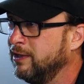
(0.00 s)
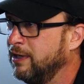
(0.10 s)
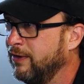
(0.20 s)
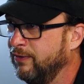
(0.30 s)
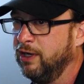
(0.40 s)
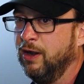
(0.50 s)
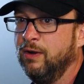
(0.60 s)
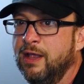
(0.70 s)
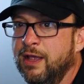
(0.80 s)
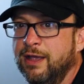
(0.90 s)
TikTok
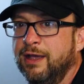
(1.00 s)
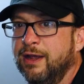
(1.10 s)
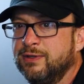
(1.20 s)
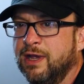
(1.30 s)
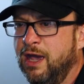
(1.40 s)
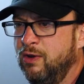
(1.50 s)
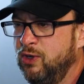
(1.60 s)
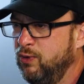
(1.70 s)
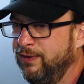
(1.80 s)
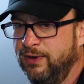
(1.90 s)
video. I was like, how do
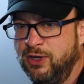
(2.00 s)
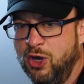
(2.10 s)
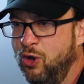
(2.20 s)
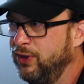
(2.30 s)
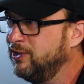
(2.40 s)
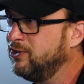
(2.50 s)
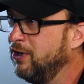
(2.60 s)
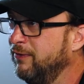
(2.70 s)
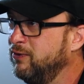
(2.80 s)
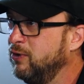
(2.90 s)
you even know this
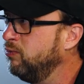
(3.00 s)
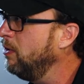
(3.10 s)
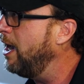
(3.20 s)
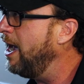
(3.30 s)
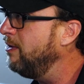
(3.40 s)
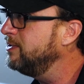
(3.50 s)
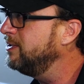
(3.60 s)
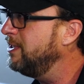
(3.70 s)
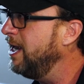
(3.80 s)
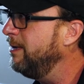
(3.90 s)
stuff, dude? How
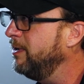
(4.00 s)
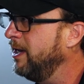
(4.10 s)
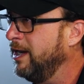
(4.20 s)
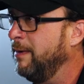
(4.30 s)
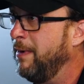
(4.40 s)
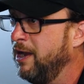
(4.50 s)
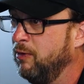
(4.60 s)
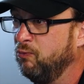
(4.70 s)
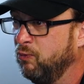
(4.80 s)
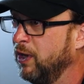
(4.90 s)
does this happen? And am I
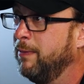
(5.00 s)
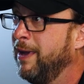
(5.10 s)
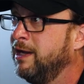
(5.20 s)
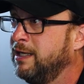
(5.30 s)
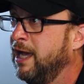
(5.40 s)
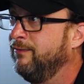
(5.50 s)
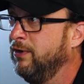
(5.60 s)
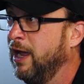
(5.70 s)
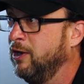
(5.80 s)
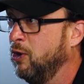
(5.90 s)
a really bad dad
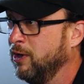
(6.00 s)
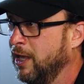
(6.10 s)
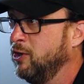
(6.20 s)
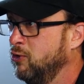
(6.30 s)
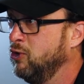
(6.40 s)
for not knowing that you